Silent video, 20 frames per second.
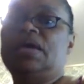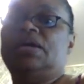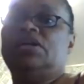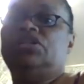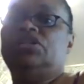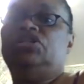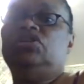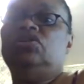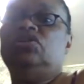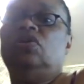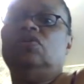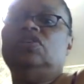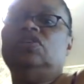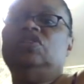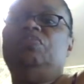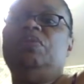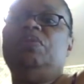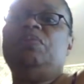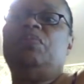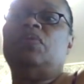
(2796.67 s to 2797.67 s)
Because you know
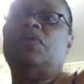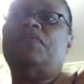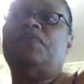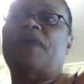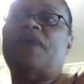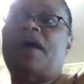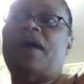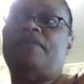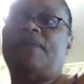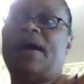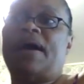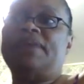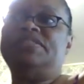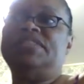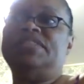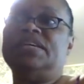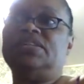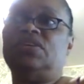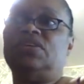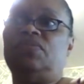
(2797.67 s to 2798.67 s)
these people, if I
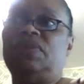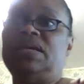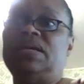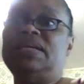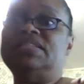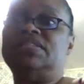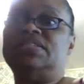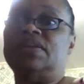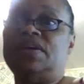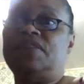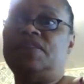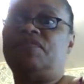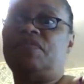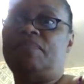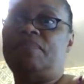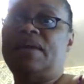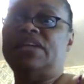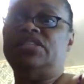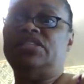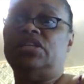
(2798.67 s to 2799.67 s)
said to release the
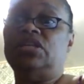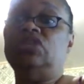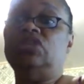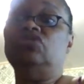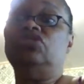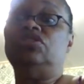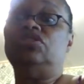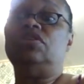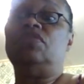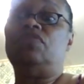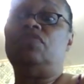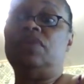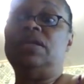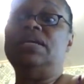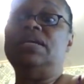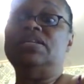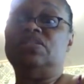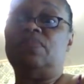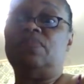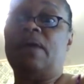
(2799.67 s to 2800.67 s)
information, you should
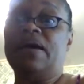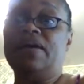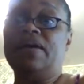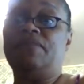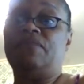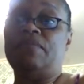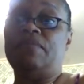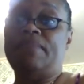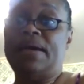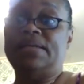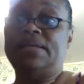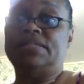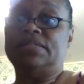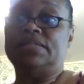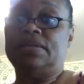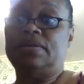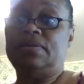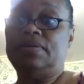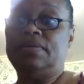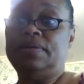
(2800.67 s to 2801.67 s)
release my
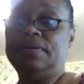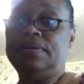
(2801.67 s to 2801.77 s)
information.